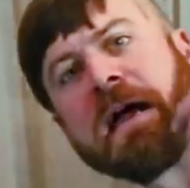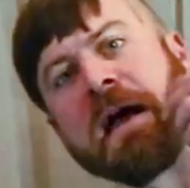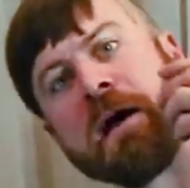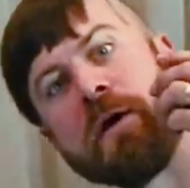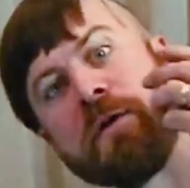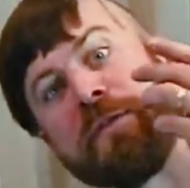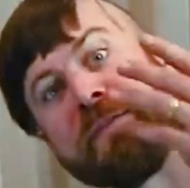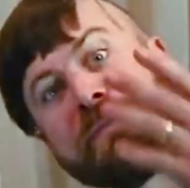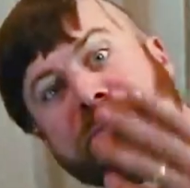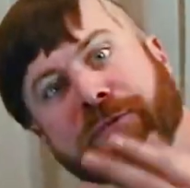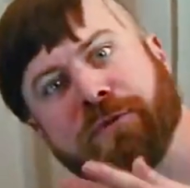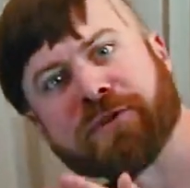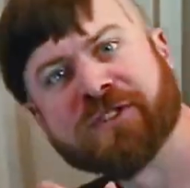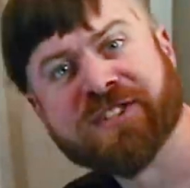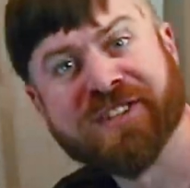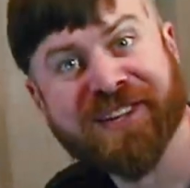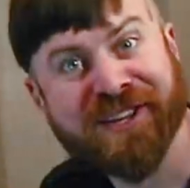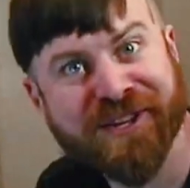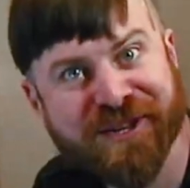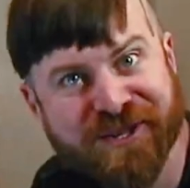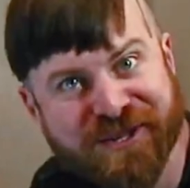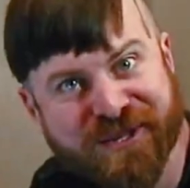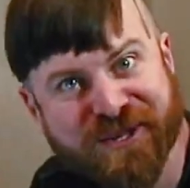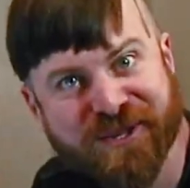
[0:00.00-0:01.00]
Now, the first
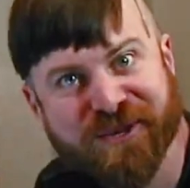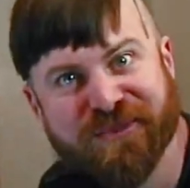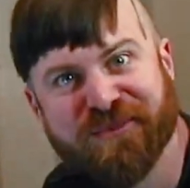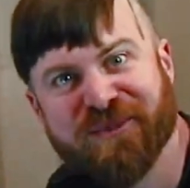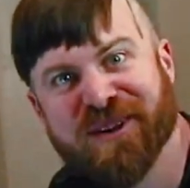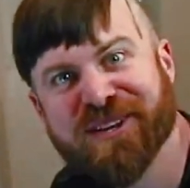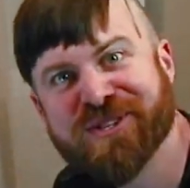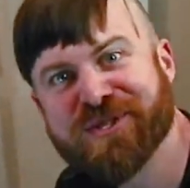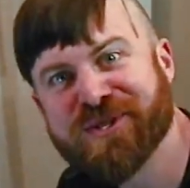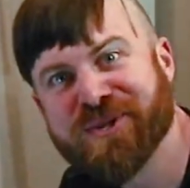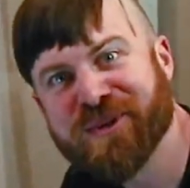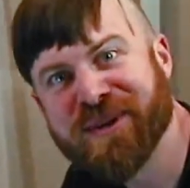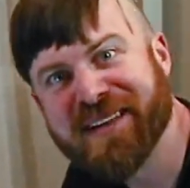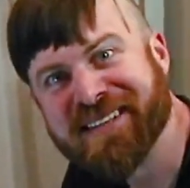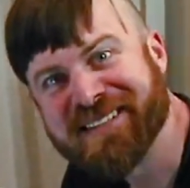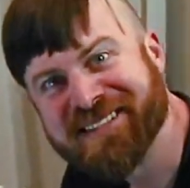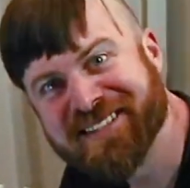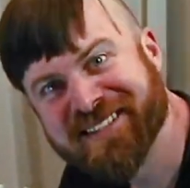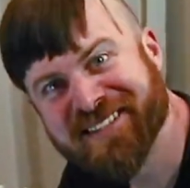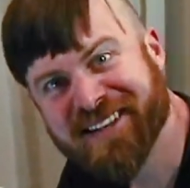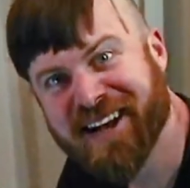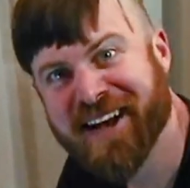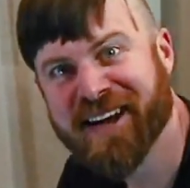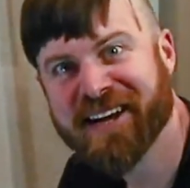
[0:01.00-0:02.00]
thing you do once you get
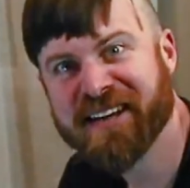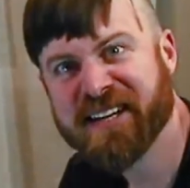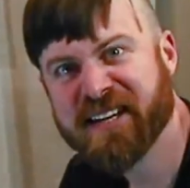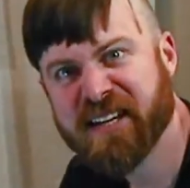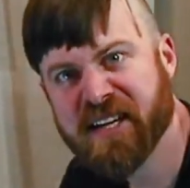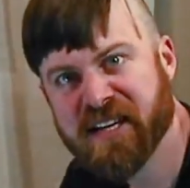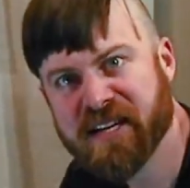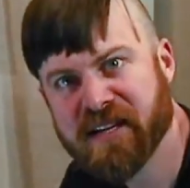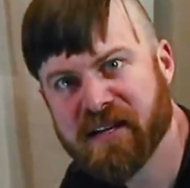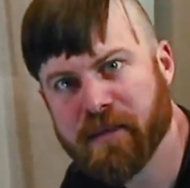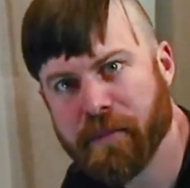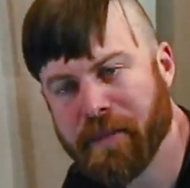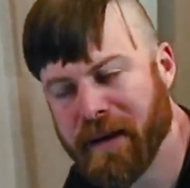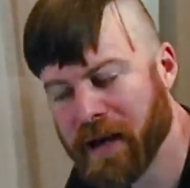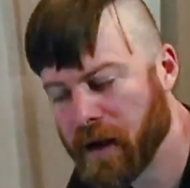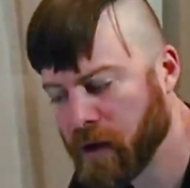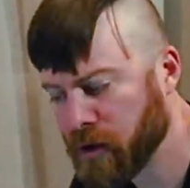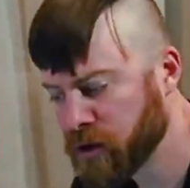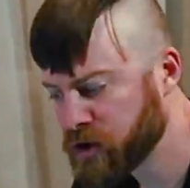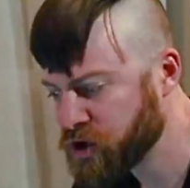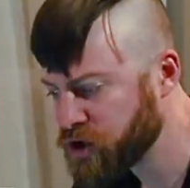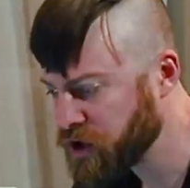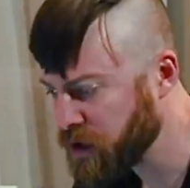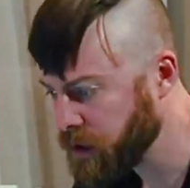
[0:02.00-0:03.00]
signed into
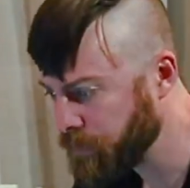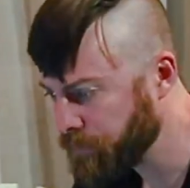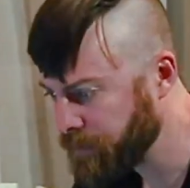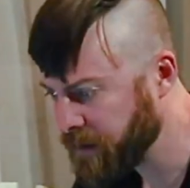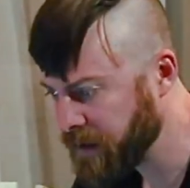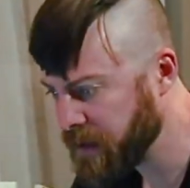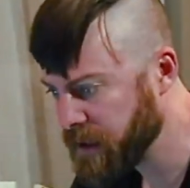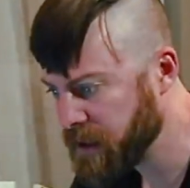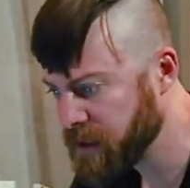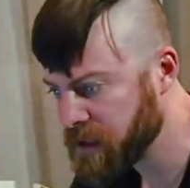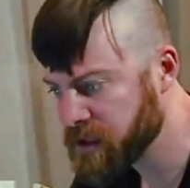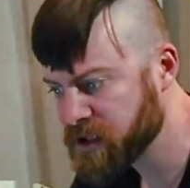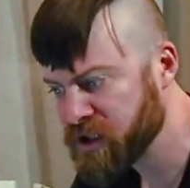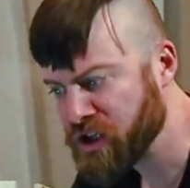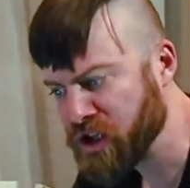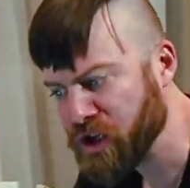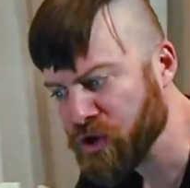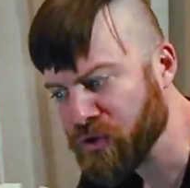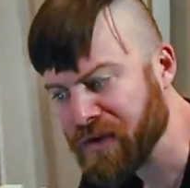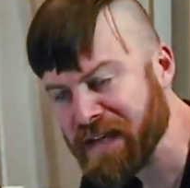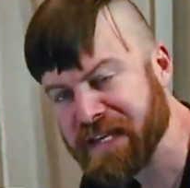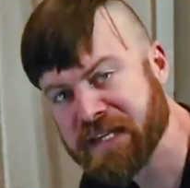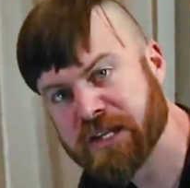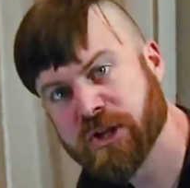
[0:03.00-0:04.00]
MailChimp is
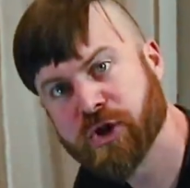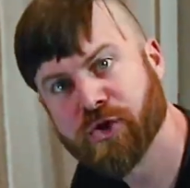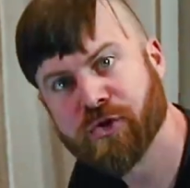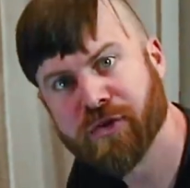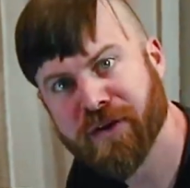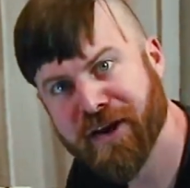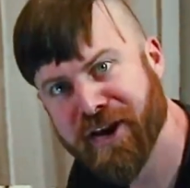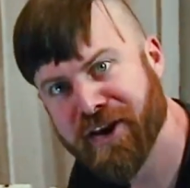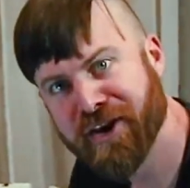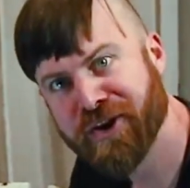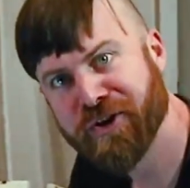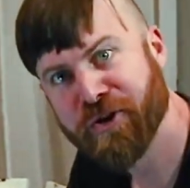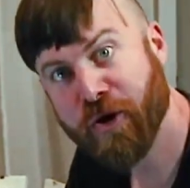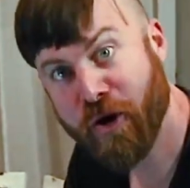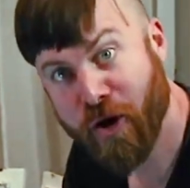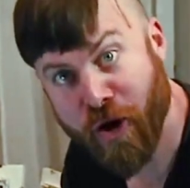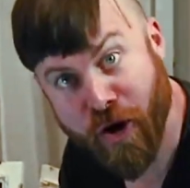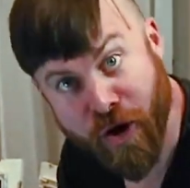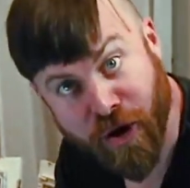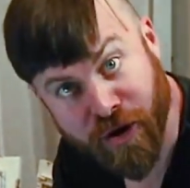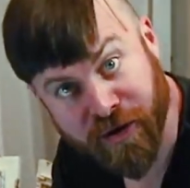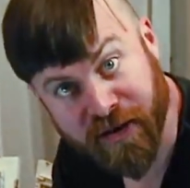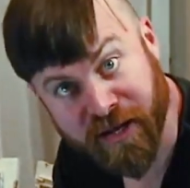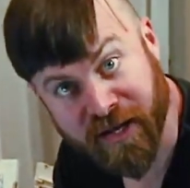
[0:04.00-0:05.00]
you need to create an
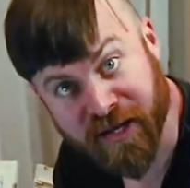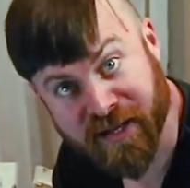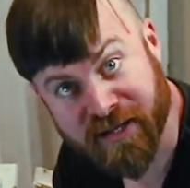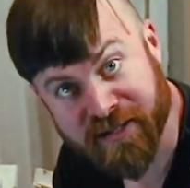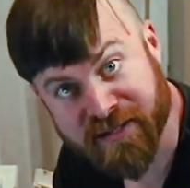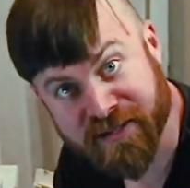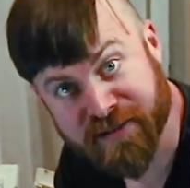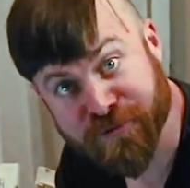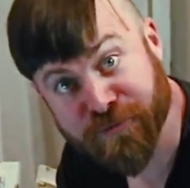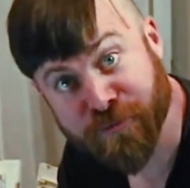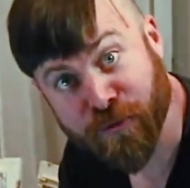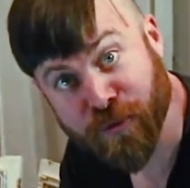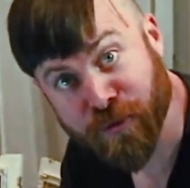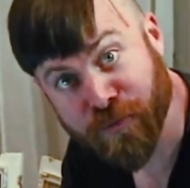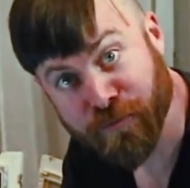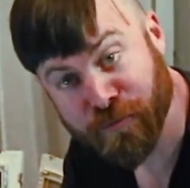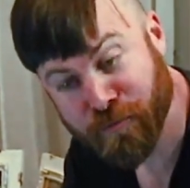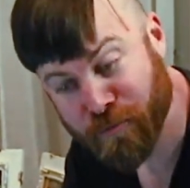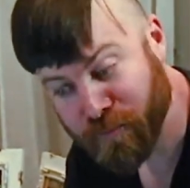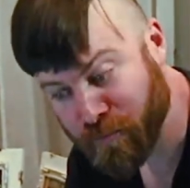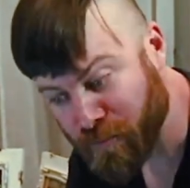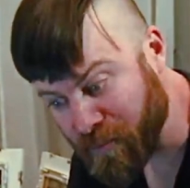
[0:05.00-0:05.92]
audience. For